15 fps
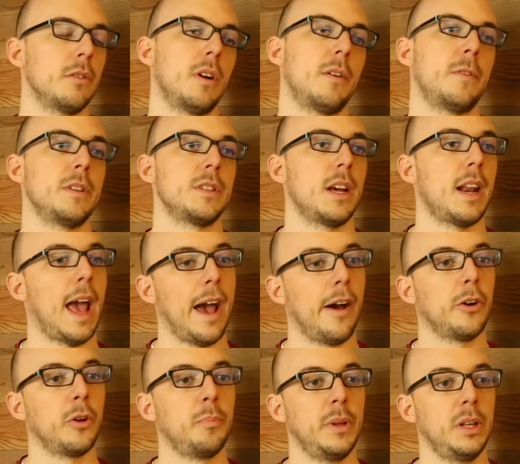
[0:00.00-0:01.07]
reference on how
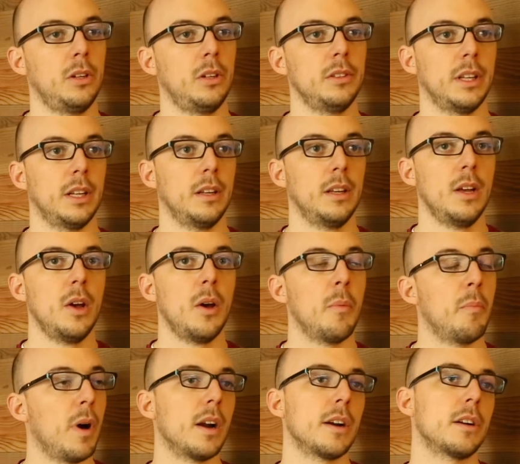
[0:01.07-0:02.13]
to build and
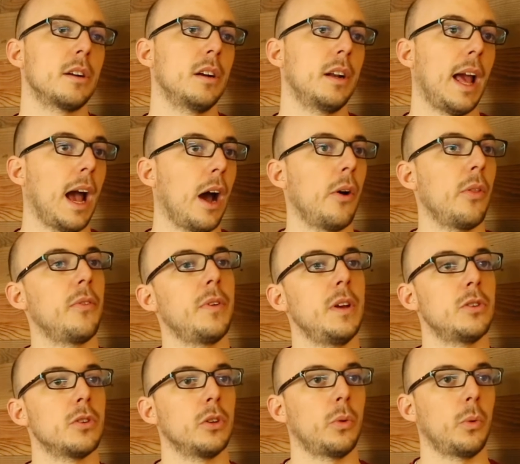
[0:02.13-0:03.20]
monitor and how the
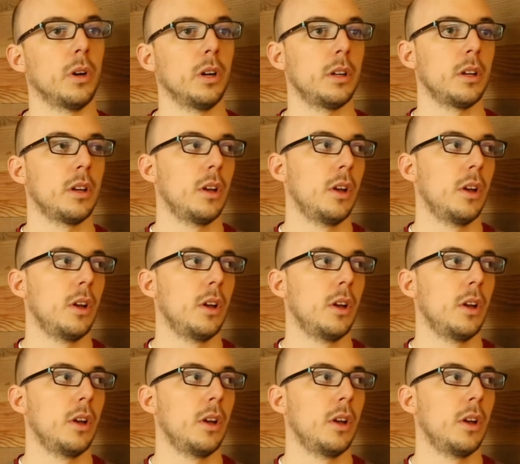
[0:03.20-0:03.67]
features work.